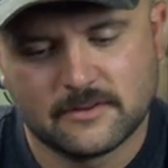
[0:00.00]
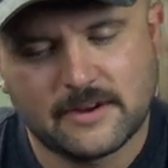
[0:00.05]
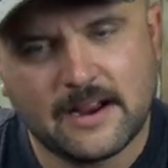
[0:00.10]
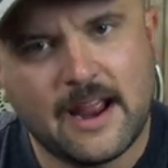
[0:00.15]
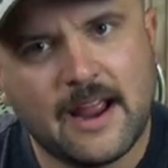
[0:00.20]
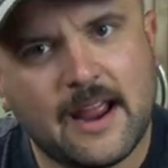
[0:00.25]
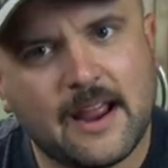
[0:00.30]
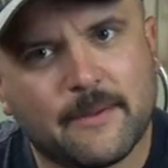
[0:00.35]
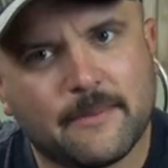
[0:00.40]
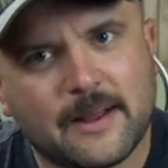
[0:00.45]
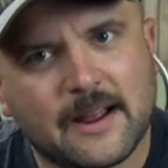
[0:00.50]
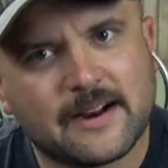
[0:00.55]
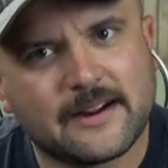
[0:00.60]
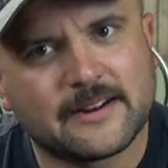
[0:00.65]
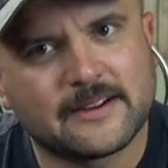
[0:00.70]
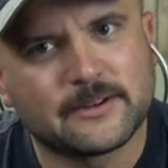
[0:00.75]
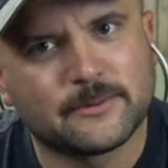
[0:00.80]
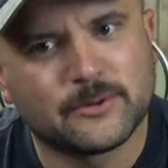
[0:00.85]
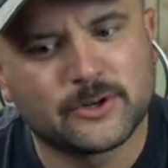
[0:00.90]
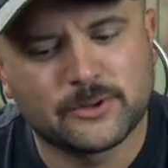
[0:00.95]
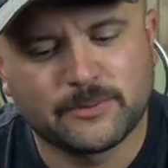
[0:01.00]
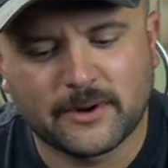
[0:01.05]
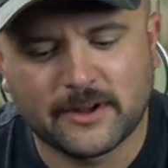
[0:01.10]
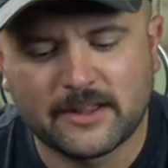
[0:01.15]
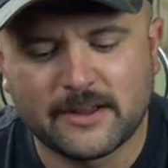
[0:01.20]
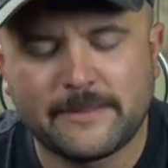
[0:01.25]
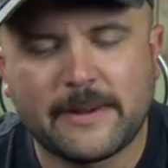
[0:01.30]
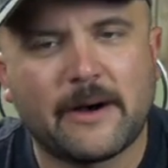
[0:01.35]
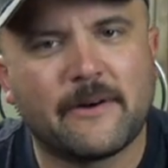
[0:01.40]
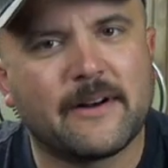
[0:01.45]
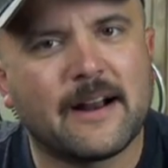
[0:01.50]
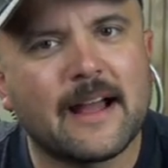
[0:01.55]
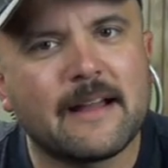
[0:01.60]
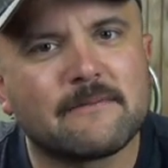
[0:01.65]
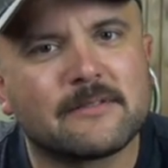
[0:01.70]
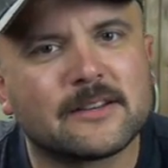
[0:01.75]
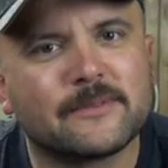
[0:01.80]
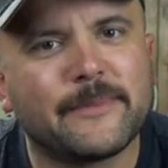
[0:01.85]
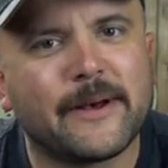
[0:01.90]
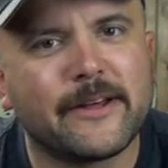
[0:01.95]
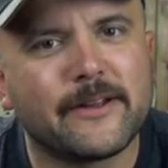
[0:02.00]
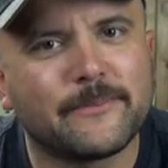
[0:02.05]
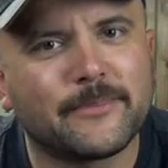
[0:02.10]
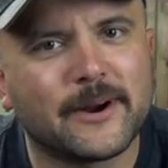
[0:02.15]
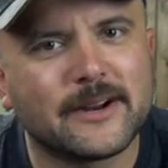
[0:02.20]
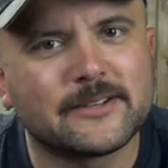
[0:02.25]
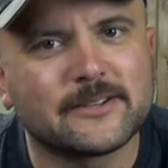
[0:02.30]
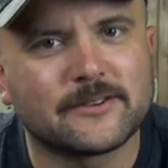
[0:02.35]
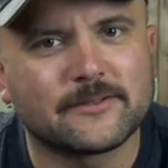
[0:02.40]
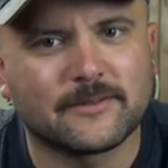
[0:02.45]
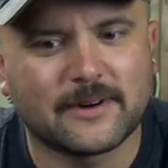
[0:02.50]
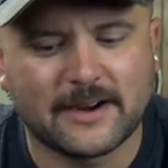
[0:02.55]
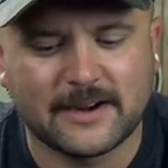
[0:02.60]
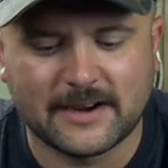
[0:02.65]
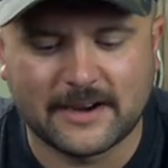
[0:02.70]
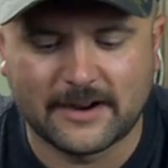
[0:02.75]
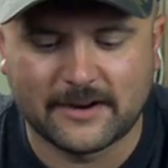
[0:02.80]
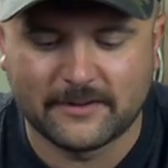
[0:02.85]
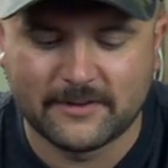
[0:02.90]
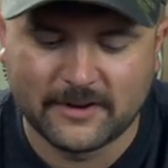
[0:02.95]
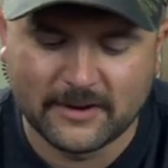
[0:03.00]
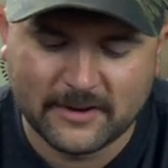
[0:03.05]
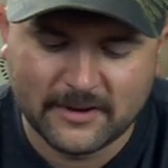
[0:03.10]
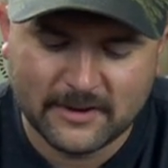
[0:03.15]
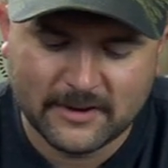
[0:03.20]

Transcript: damn, Anheuser-Busch bought them out, and I'm smelling pretzels right now.